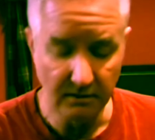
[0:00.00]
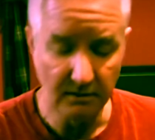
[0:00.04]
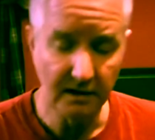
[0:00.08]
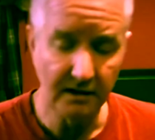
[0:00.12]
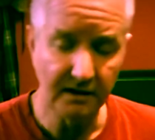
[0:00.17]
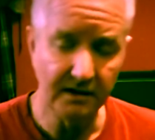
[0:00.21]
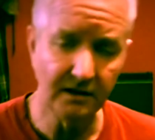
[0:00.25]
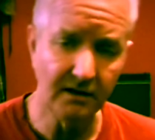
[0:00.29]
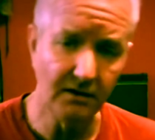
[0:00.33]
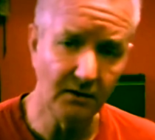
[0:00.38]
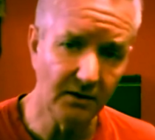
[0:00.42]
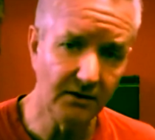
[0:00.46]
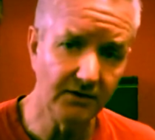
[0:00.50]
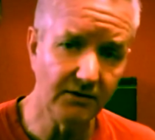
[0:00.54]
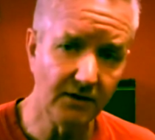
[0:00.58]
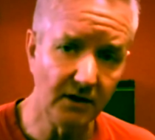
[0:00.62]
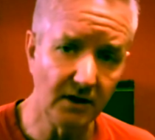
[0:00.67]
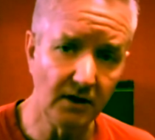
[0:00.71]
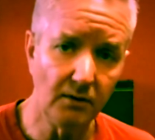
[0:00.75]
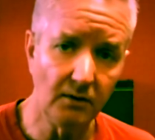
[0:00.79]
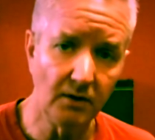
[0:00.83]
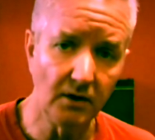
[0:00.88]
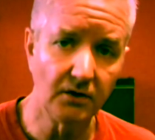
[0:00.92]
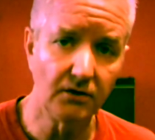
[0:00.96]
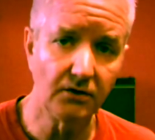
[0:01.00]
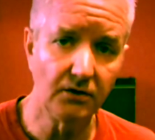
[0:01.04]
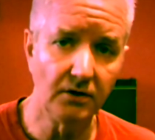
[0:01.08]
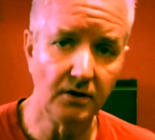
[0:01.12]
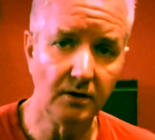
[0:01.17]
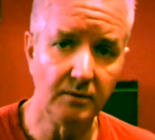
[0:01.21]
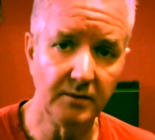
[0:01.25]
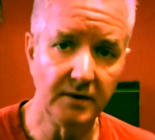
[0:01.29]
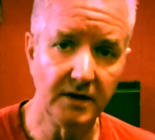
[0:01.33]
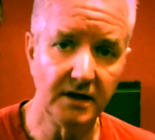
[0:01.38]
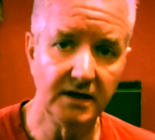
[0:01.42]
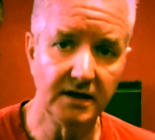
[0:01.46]
you know, it very well could have
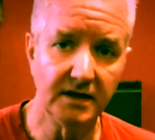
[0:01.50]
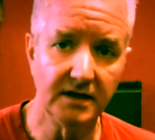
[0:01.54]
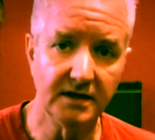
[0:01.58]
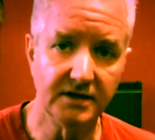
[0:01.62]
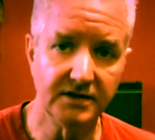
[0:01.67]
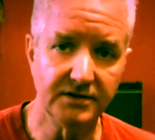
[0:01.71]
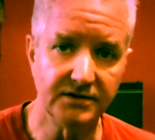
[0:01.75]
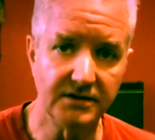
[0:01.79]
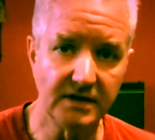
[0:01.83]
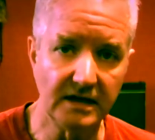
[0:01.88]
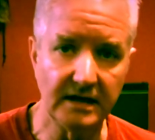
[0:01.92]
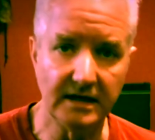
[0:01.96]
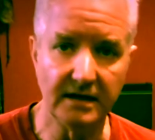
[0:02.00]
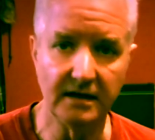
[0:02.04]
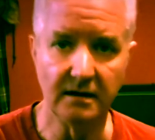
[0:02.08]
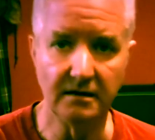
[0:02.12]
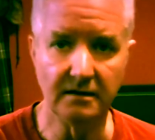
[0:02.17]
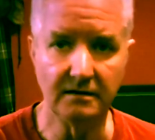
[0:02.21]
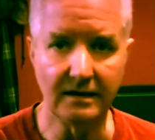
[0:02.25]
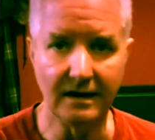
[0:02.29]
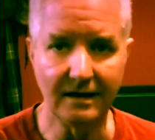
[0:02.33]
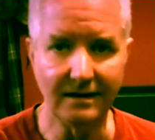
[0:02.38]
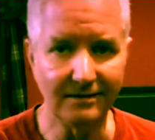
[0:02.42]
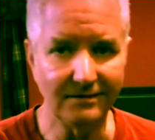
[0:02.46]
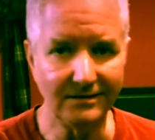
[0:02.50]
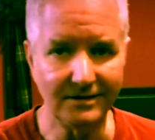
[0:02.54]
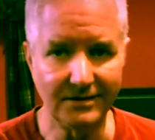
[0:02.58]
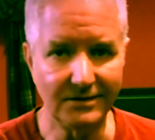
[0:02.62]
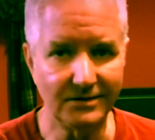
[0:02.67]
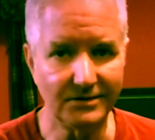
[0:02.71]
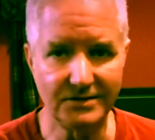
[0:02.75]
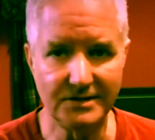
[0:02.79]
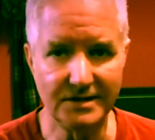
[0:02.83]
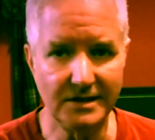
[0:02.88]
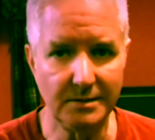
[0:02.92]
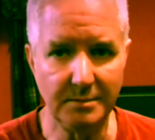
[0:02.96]
been his, and I don't think
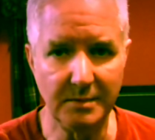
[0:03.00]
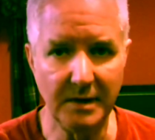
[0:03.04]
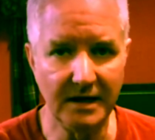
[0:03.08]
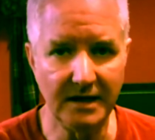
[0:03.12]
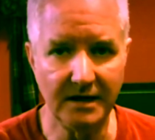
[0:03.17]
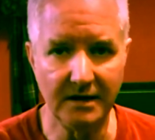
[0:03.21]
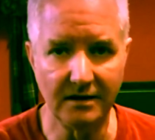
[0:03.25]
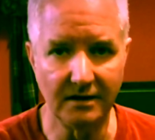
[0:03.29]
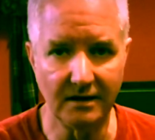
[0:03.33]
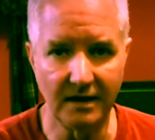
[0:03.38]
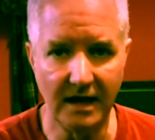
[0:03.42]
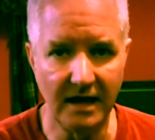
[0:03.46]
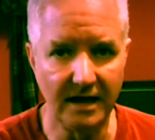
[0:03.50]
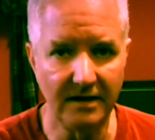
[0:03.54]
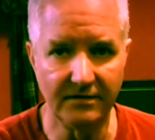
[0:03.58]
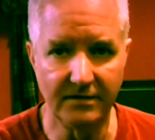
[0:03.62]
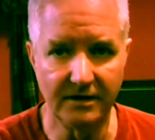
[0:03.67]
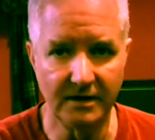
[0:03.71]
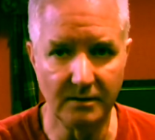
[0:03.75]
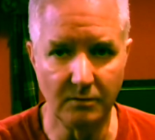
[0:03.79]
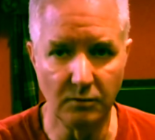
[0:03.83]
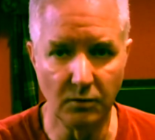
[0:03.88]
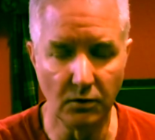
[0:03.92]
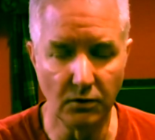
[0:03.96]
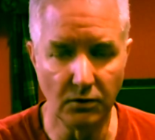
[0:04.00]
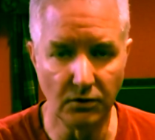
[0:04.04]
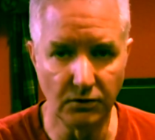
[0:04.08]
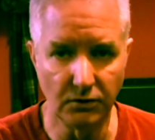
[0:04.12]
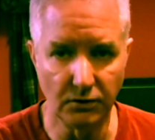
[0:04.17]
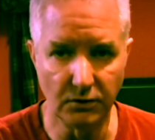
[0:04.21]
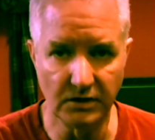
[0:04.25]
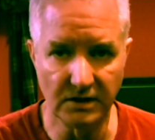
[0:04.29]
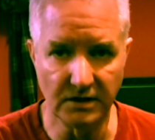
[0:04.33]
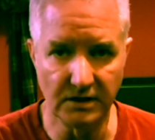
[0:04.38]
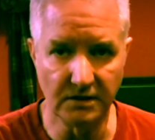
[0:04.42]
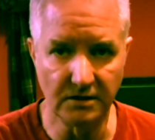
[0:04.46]
there's anybody alive anymore who
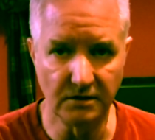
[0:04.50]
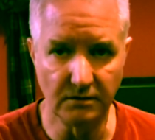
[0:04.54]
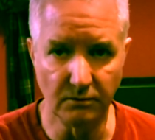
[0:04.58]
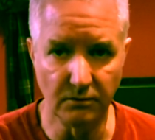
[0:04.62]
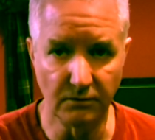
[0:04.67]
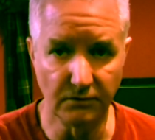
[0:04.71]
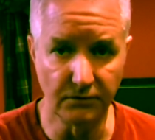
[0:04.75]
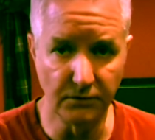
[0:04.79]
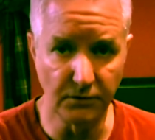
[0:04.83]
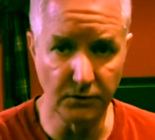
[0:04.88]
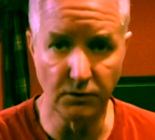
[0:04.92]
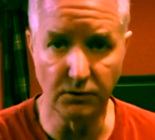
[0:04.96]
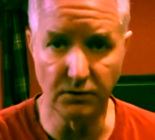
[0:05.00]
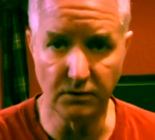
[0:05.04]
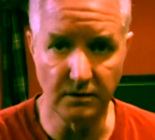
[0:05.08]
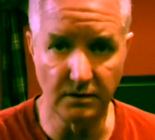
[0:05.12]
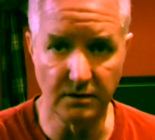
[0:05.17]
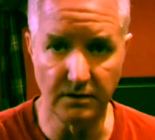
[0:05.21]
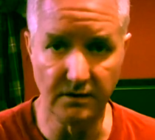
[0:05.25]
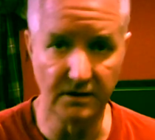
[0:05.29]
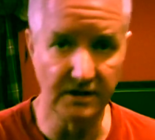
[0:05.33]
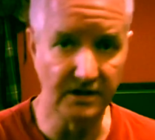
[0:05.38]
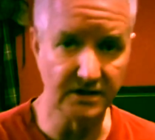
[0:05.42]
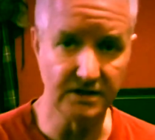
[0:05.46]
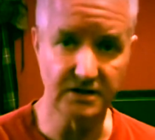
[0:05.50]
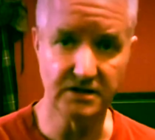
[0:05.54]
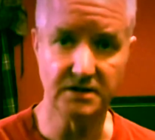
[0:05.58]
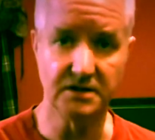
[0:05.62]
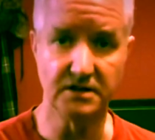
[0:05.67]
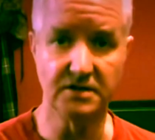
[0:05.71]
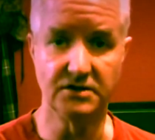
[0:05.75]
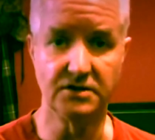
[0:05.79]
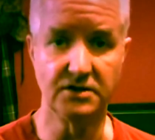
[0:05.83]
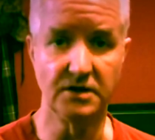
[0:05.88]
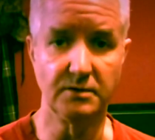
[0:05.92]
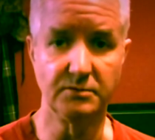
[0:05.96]
could refute this
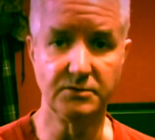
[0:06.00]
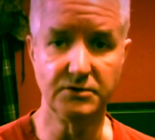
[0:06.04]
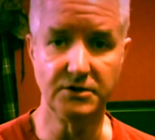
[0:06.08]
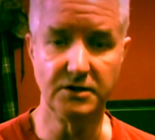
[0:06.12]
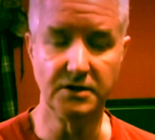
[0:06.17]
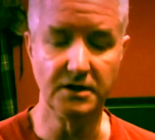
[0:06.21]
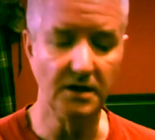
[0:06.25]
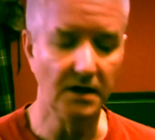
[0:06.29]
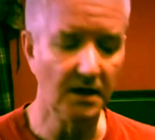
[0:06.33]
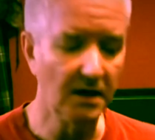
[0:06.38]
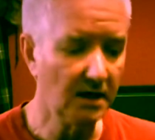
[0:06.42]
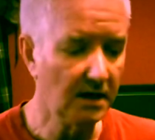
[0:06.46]
assumption.